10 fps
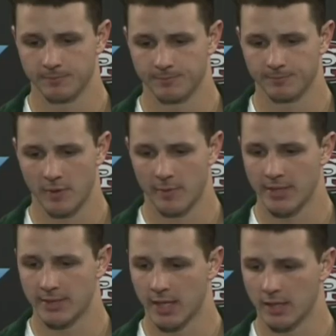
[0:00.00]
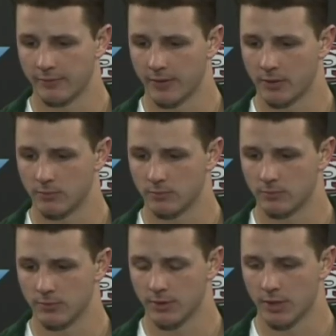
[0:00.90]
I mean, it's the NFL.
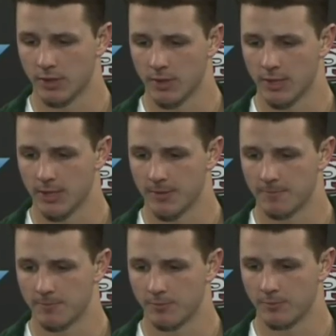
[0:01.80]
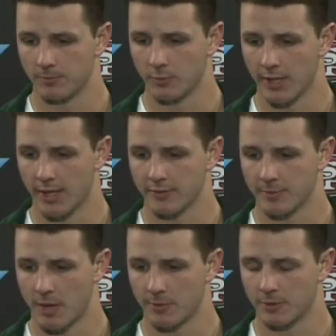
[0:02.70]
You know, we have some
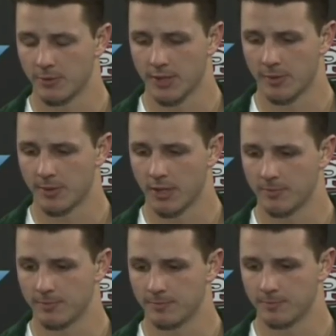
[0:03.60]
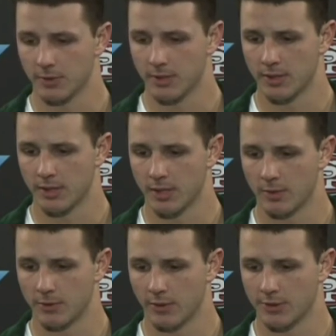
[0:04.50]
opportunities coming up, and we
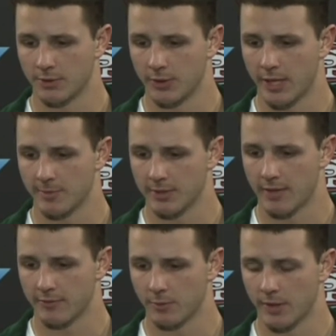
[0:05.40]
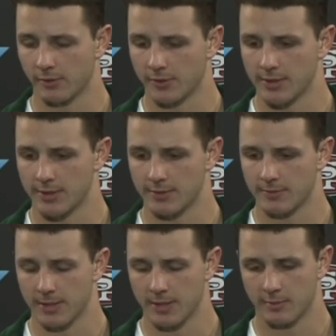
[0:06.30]
still got two games left in the regular season
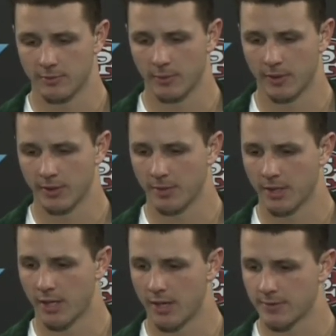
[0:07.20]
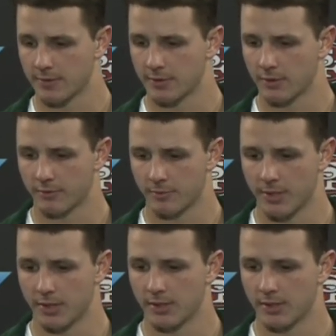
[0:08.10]
before we get in the playoffs. And so for me,